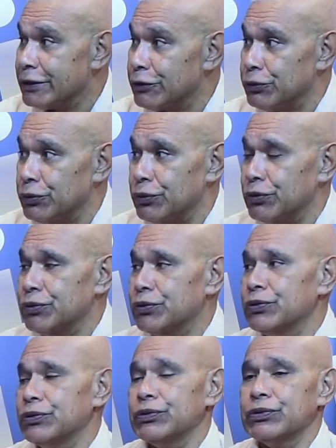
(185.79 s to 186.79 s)
to
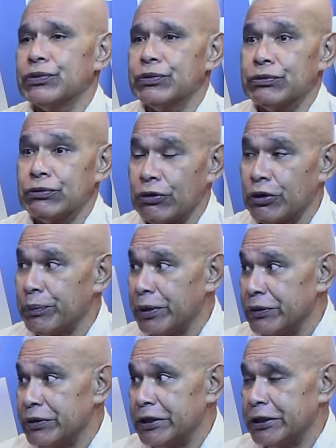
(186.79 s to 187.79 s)
talk
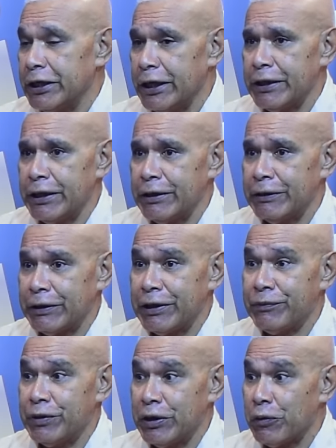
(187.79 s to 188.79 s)
about it, and then
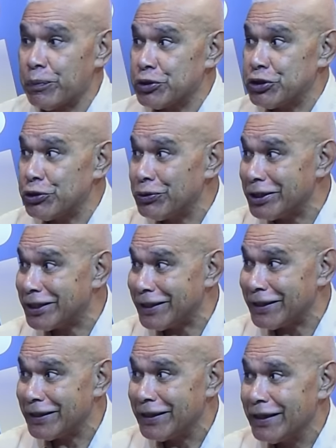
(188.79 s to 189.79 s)
give an
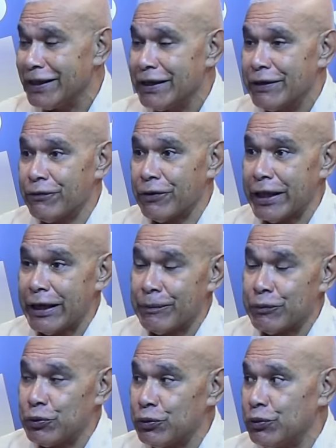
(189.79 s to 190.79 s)
opportunity for
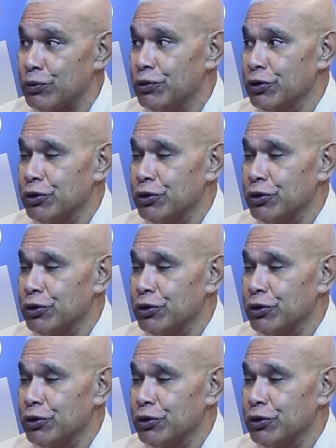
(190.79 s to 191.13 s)
them to